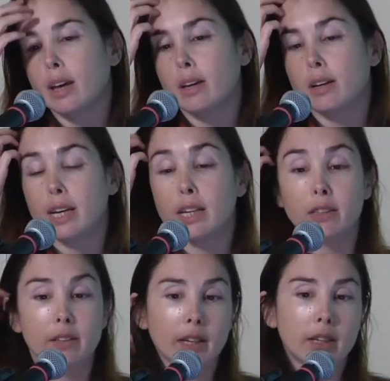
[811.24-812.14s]

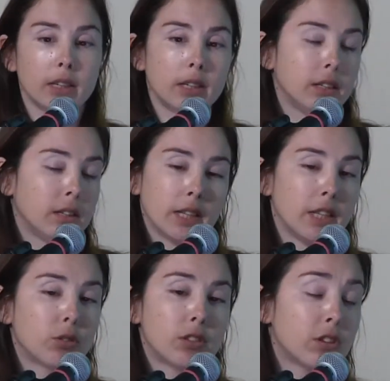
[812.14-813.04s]
And
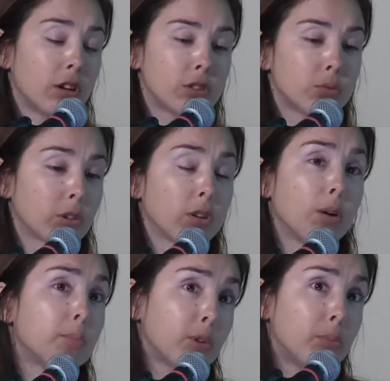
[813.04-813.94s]
their results were
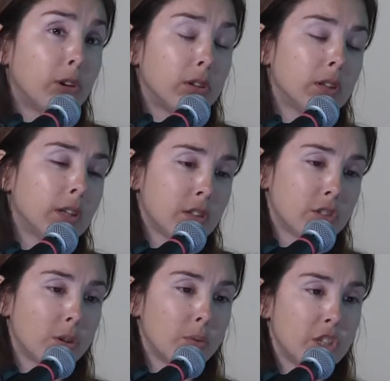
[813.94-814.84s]
comparable,
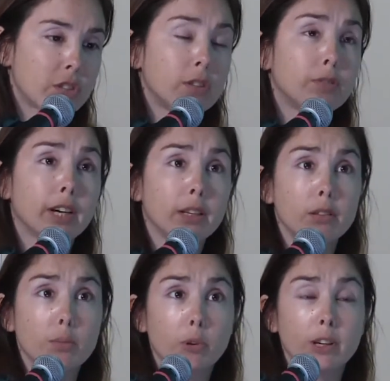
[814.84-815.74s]
so we just divided
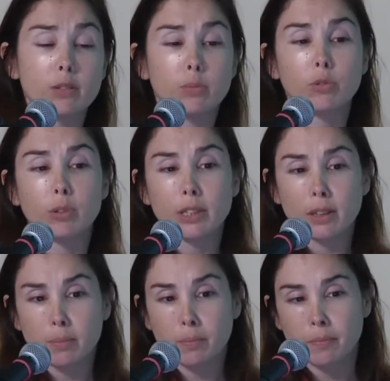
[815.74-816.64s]
the prize between
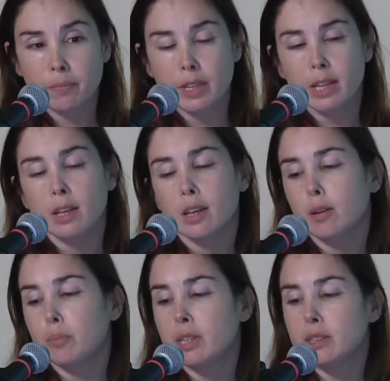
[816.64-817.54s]
them.
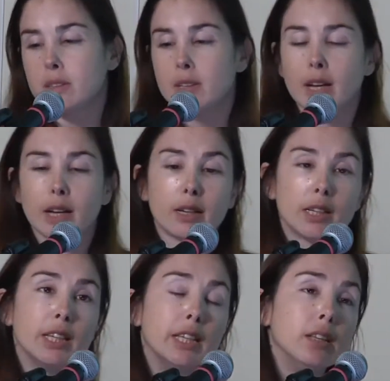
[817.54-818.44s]
But
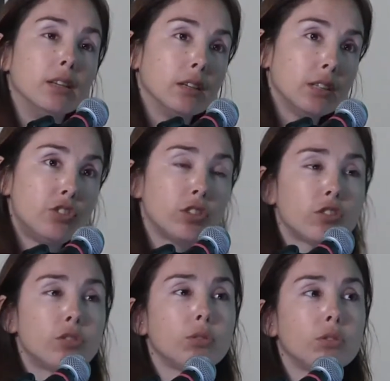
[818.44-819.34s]

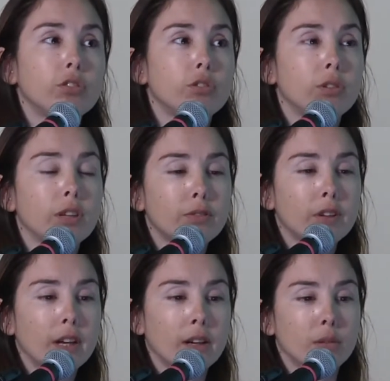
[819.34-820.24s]
just to give
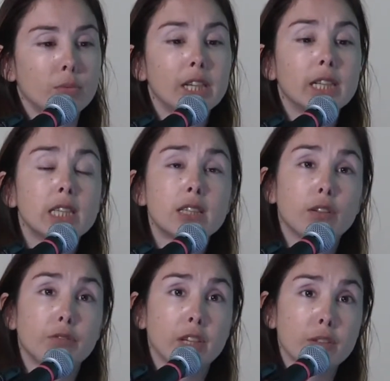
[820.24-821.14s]
a
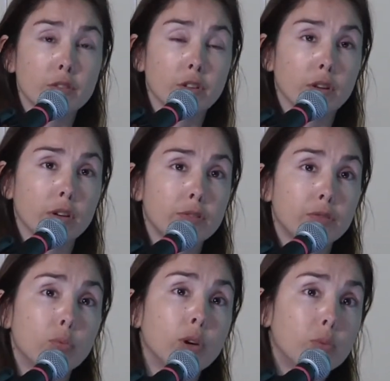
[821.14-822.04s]
realistic flavor
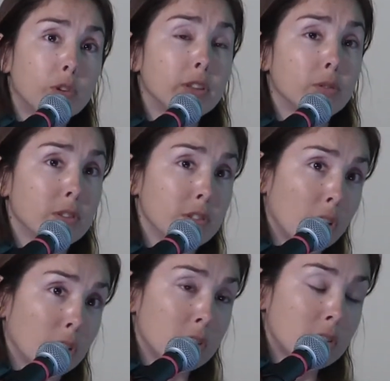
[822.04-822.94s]
of what were the
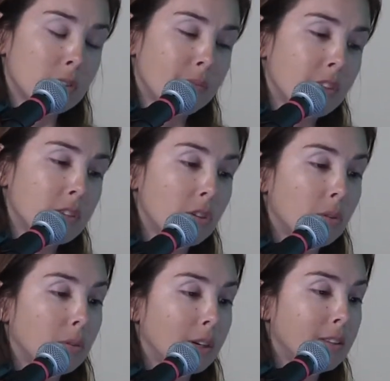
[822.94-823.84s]
results.
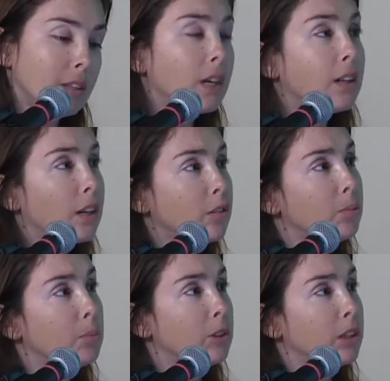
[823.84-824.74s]
So I think a lot of
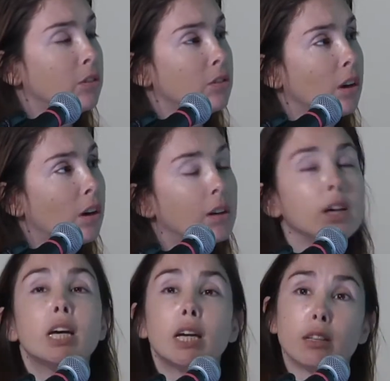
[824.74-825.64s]
people here talk
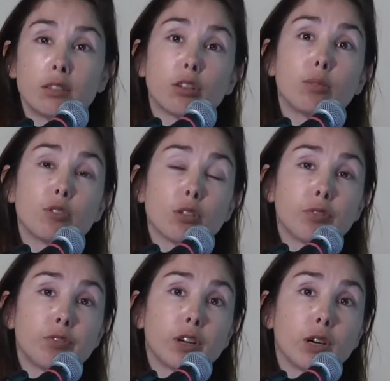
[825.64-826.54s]
in terms
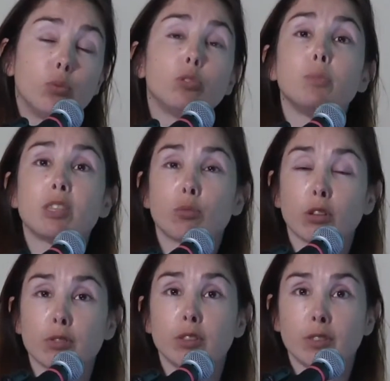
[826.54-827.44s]
of root mean
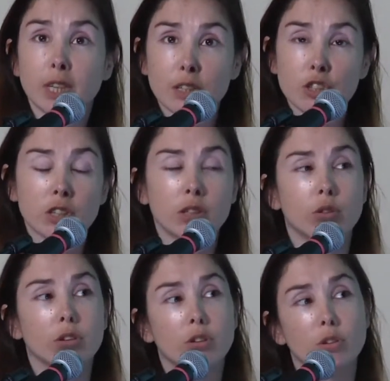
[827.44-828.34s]
square of deviation
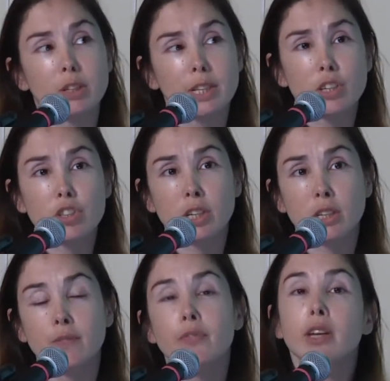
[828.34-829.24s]
or
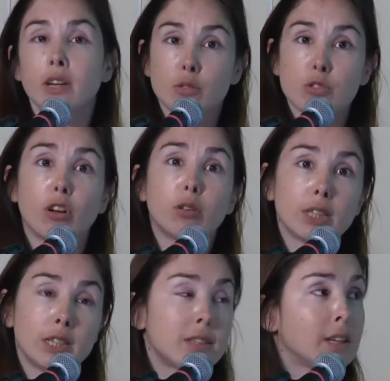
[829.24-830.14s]
correlation. And it was
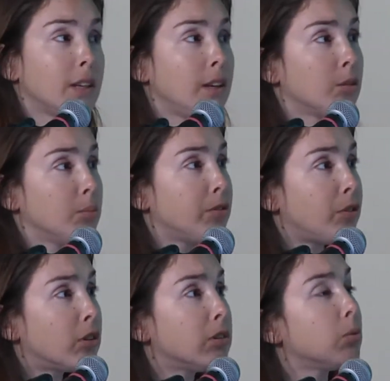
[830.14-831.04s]
already said here
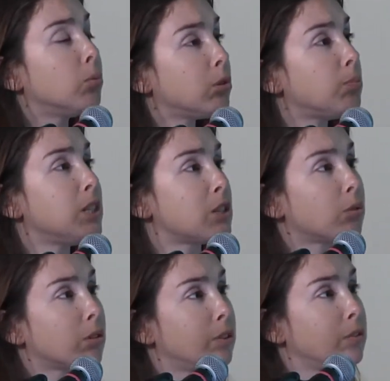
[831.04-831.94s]
before that root mean
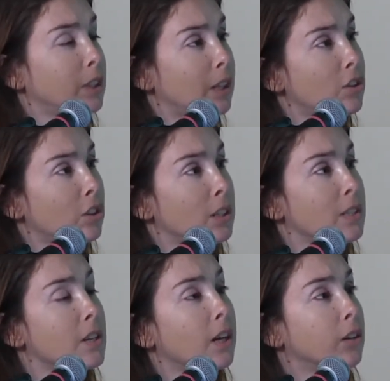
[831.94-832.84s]
square of deviation
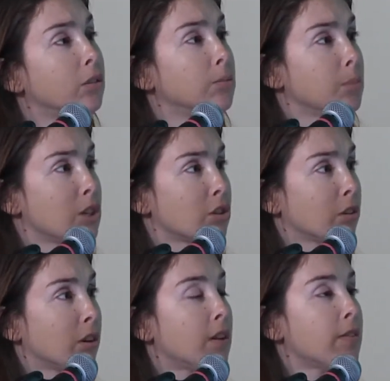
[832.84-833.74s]
is not a good
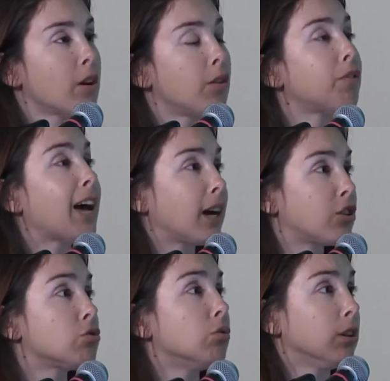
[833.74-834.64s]
measure of
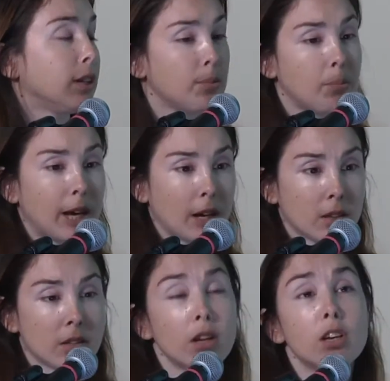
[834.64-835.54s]
actual
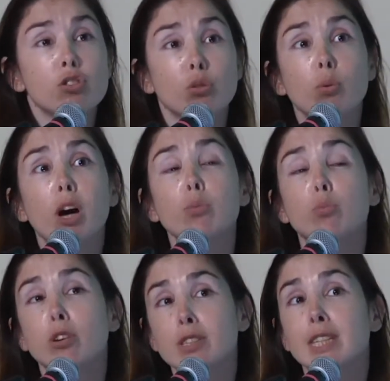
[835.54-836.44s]
impact. So what
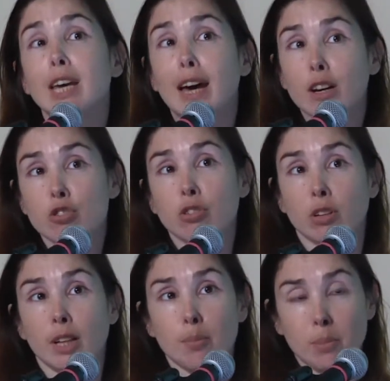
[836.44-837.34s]
was the
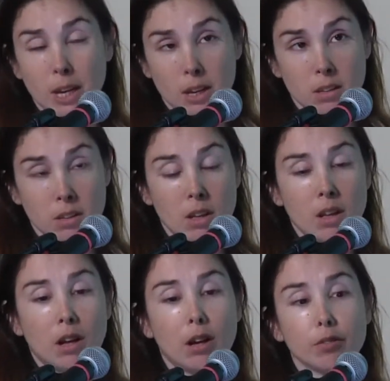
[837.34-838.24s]
actual impact
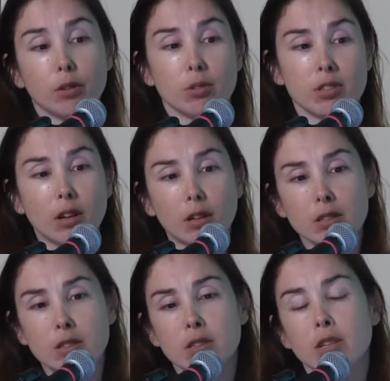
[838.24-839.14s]
of the
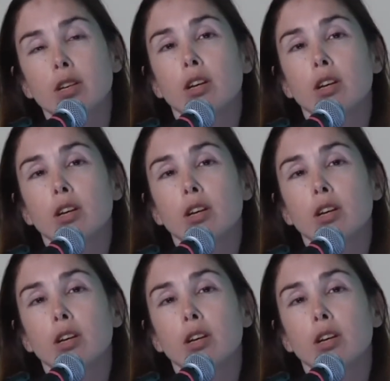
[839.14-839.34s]
results?